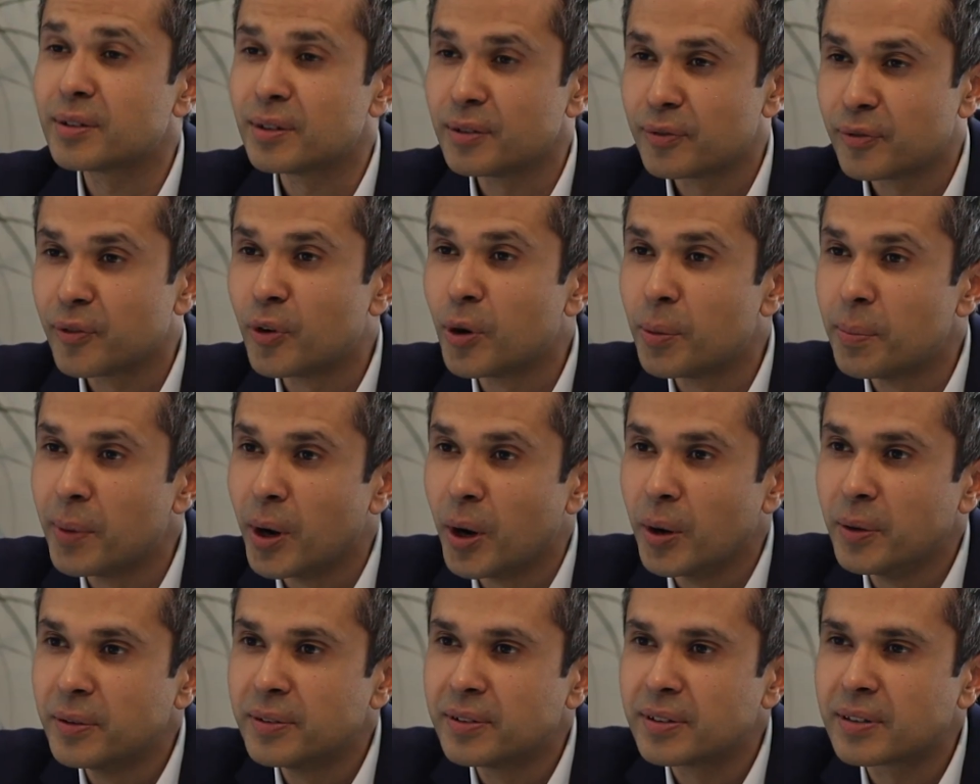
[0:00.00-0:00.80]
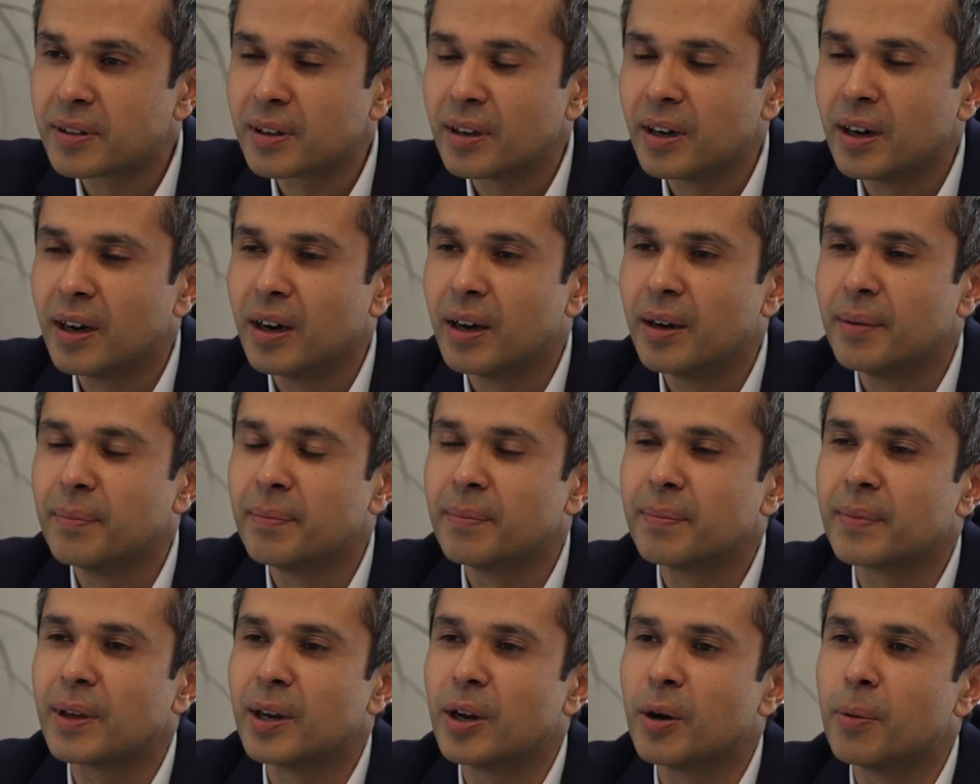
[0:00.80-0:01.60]
and foremost,
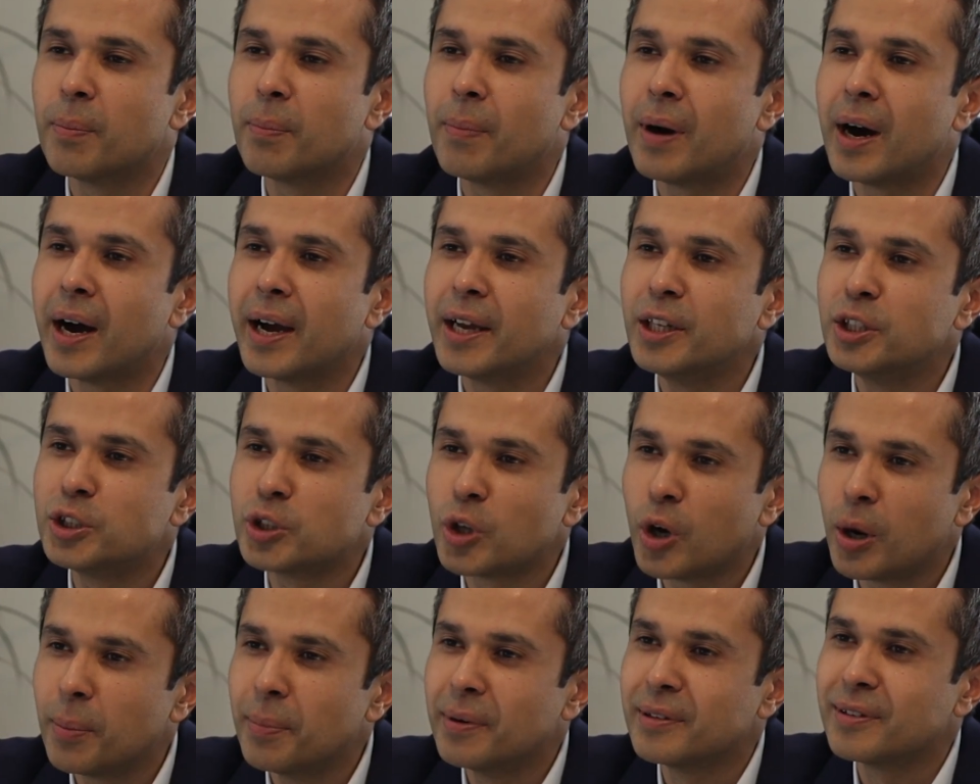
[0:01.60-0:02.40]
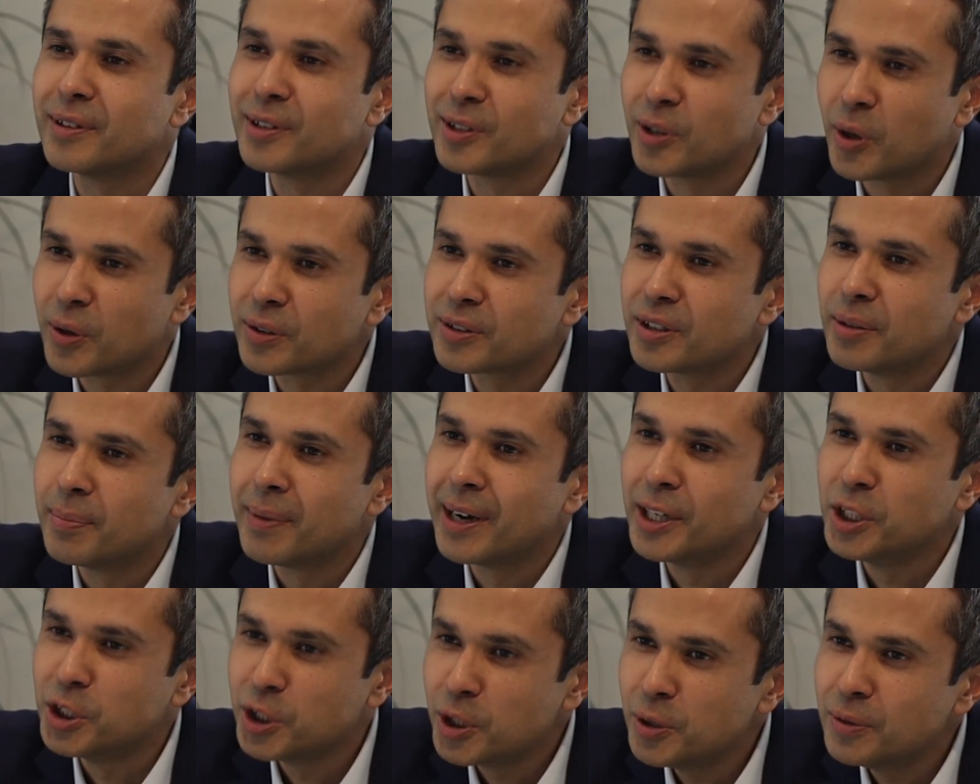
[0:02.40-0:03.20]
my job as a doctor, my
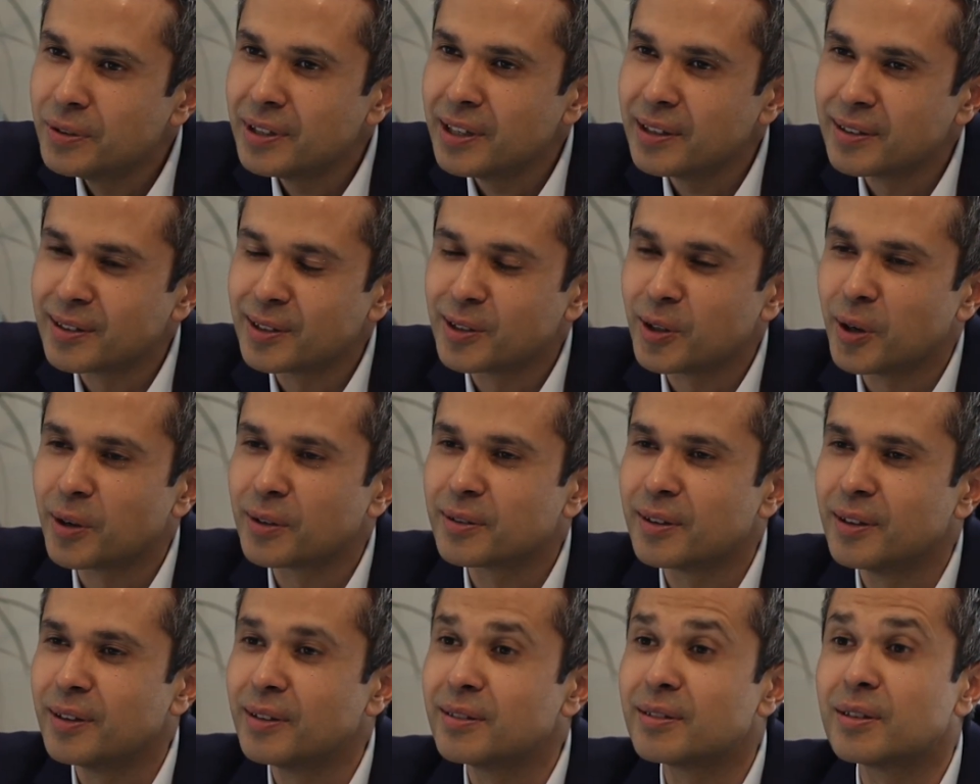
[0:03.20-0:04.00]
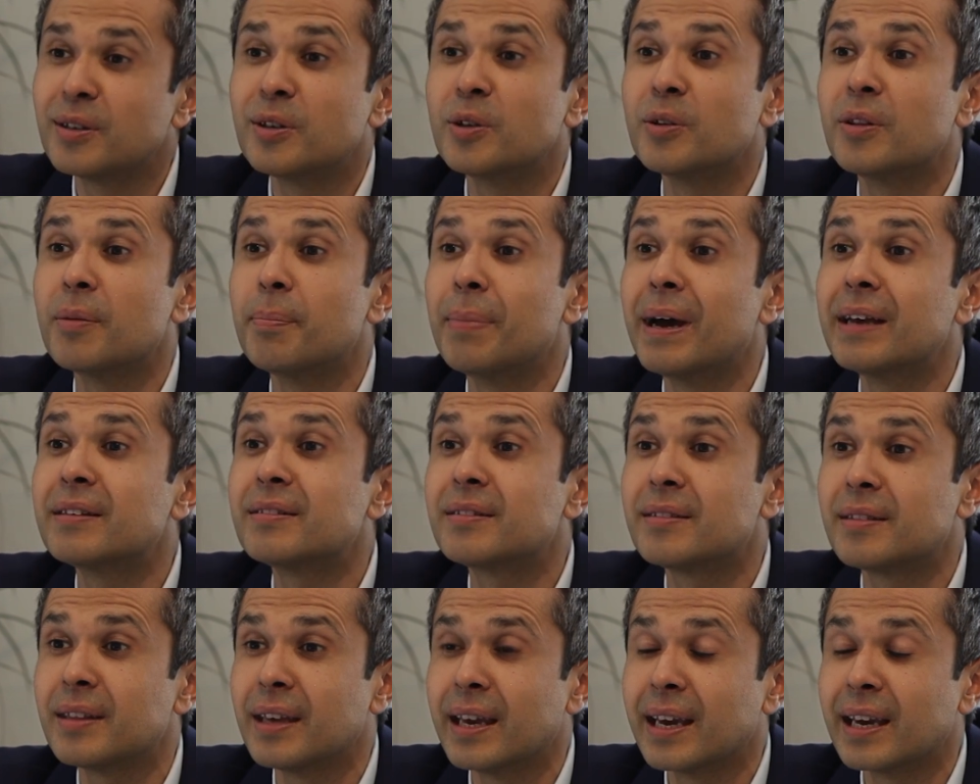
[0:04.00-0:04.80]
duty as a doctor is to do the
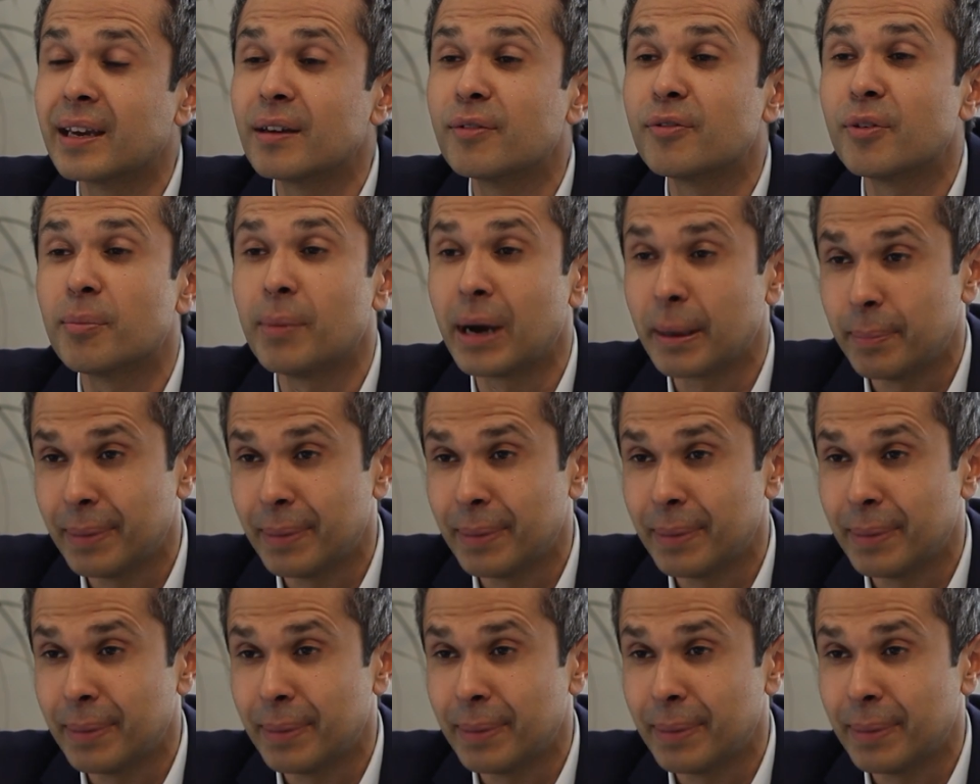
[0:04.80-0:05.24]
best thing for my